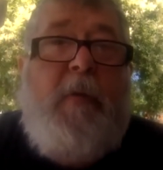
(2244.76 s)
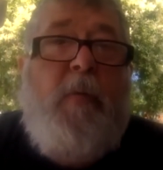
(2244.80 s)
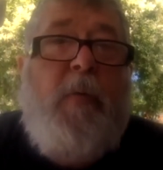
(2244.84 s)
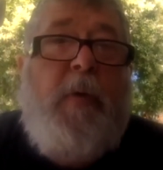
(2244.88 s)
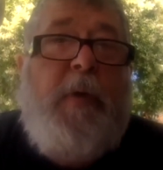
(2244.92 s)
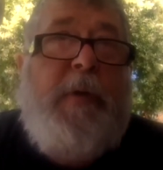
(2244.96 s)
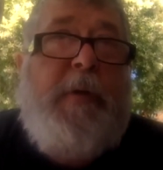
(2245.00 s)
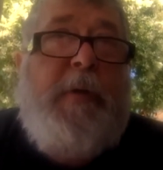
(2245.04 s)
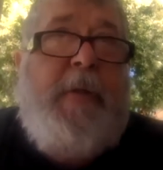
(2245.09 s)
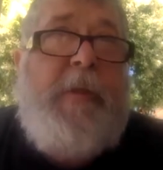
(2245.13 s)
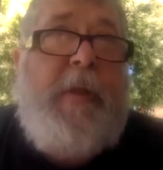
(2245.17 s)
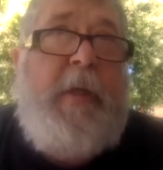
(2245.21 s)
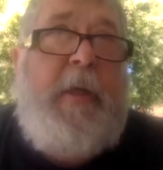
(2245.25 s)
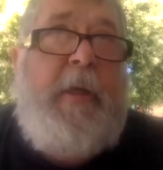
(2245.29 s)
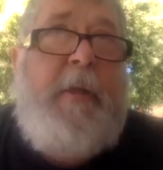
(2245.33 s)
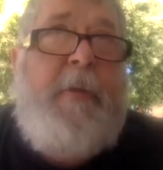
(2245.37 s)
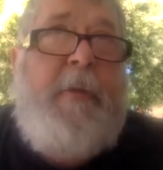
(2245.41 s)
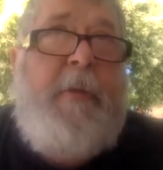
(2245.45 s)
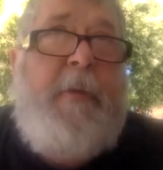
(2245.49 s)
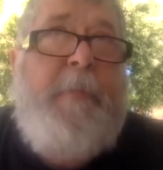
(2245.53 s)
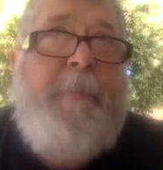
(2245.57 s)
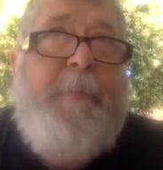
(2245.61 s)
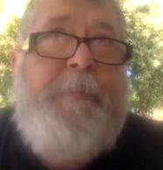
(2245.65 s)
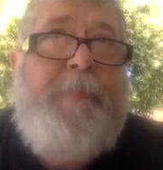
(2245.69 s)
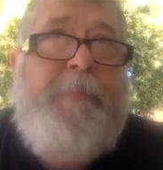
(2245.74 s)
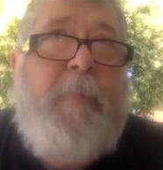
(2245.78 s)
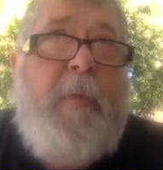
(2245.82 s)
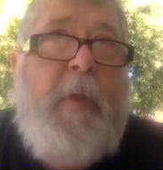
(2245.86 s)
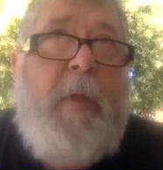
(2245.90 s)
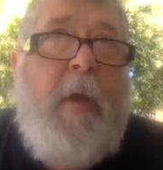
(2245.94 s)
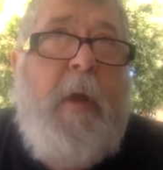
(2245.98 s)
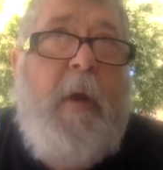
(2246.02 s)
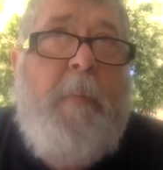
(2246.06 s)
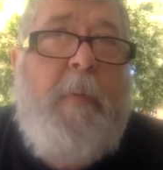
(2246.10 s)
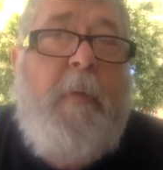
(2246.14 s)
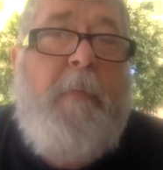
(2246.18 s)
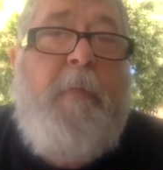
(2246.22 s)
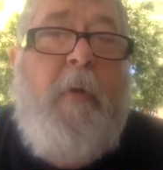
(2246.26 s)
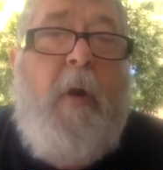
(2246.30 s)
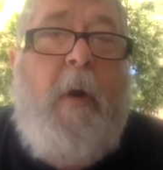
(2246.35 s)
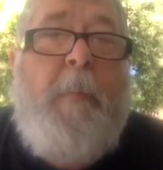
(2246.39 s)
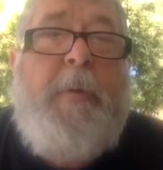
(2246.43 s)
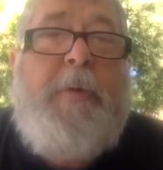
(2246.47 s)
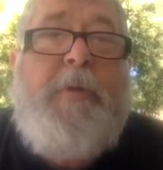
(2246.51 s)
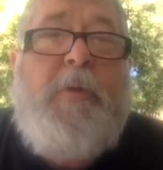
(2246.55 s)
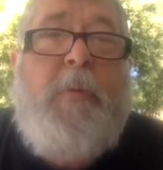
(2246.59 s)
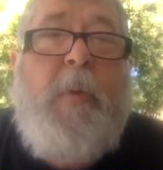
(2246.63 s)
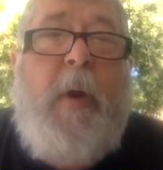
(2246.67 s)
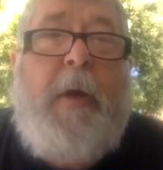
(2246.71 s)
was the
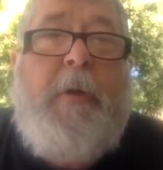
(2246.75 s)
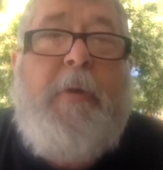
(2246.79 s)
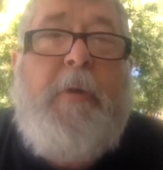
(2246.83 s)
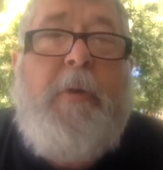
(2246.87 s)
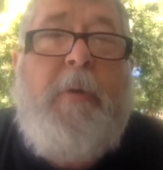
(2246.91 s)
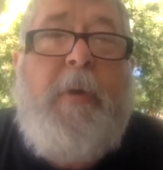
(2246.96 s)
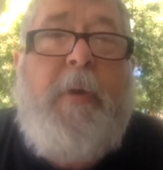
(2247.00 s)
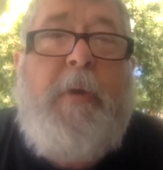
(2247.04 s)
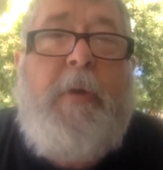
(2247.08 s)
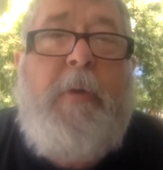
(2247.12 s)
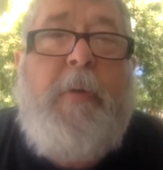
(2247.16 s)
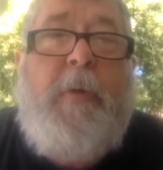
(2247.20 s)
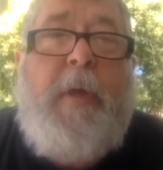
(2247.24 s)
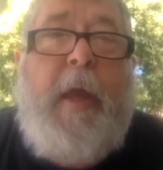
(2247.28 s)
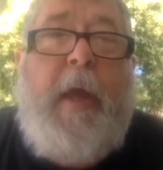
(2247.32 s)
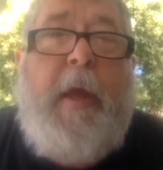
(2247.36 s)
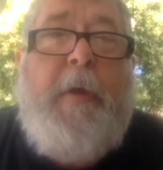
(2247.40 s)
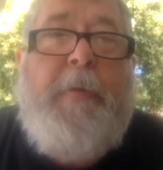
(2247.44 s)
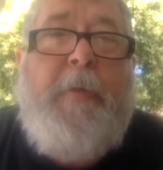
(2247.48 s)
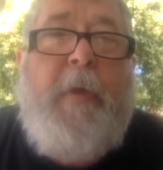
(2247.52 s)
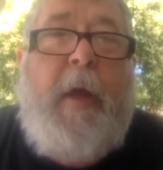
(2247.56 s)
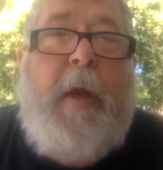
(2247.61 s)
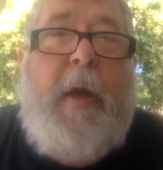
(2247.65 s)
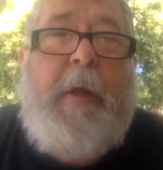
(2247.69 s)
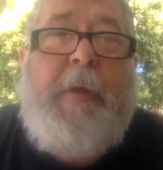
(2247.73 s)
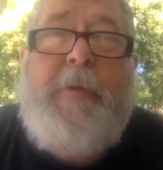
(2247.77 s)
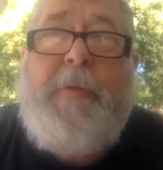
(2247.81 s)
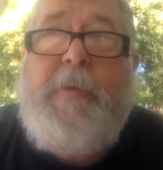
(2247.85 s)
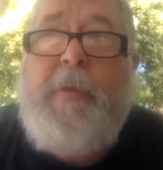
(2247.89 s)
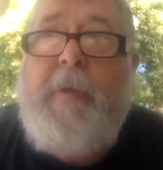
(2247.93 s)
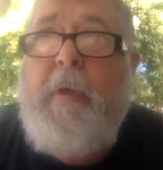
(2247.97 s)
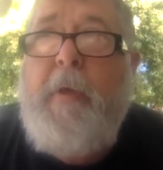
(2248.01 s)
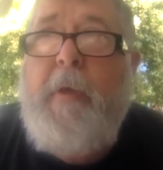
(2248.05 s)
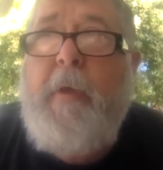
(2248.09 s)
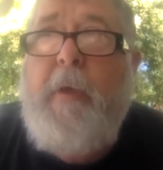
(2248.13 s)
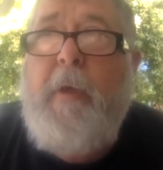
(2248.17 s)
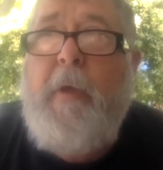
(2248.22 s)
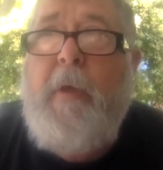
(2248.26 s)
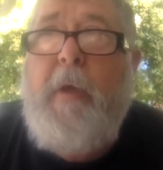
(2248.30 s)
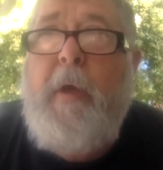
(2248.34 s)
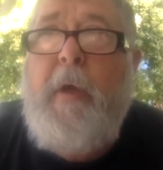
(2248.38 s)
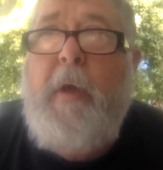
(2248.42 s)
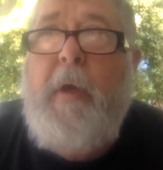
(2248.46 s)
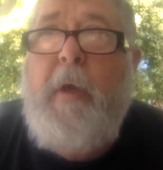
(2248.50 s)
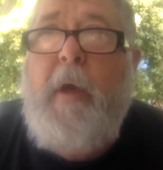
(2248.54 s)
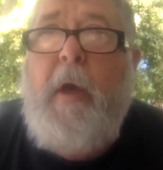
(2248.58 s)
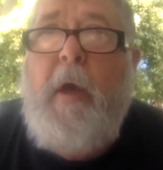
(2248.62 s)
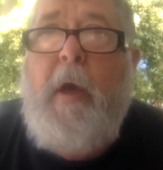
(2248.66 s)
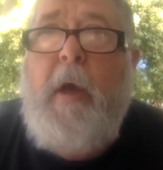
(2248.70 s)
performance director at UK Athletics
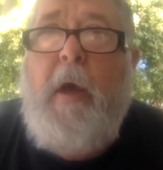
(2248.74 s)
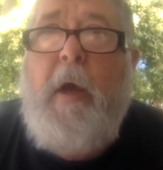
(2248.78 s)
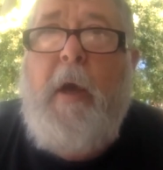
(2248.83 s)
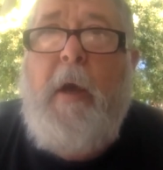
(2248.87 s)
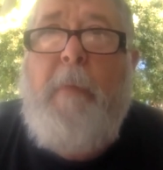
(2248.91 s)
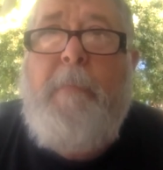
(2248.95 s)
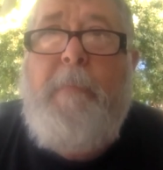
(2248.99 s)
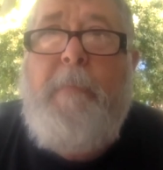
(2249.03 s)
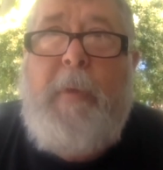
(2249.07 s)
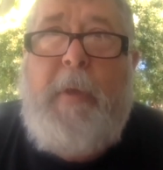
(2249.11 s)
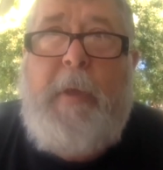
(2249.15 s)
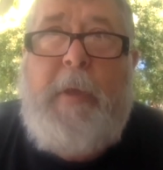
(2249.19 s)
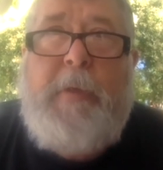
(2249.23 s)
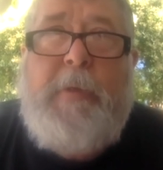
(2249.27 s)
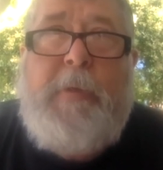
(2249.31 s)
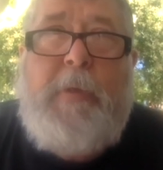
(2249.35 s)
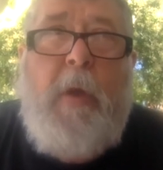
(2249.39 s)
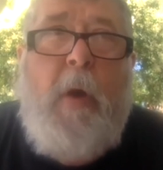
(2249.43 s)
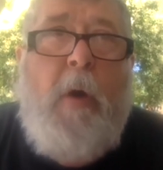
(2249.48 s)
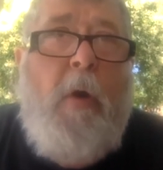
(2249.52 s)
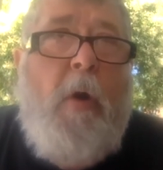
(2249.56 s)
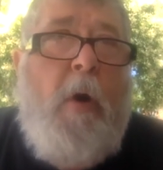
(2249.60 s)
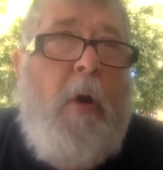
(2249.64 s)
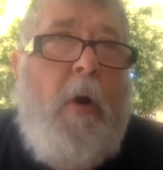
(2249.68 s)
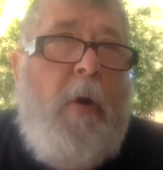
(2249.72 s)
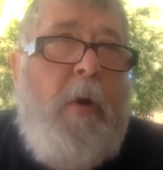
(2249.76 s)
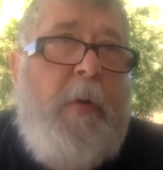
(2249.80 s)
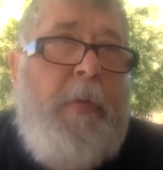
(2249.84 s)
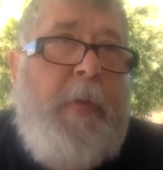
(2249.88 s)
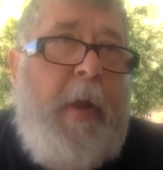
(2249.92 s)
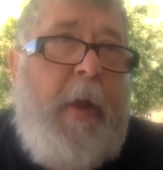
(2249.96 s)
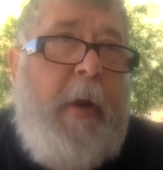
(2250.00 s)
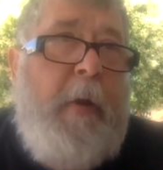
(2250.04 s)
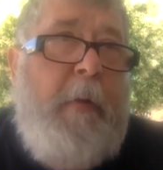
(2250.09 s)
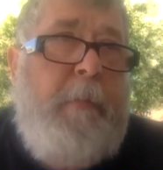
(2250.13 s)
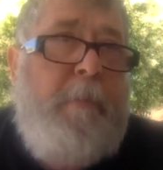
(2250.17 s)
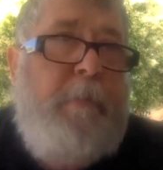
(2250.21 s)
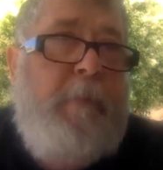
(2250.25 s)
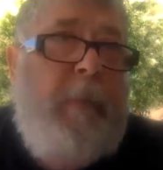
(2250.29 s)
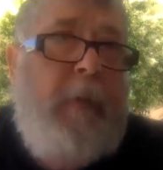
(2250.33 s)
uh, is no longer there.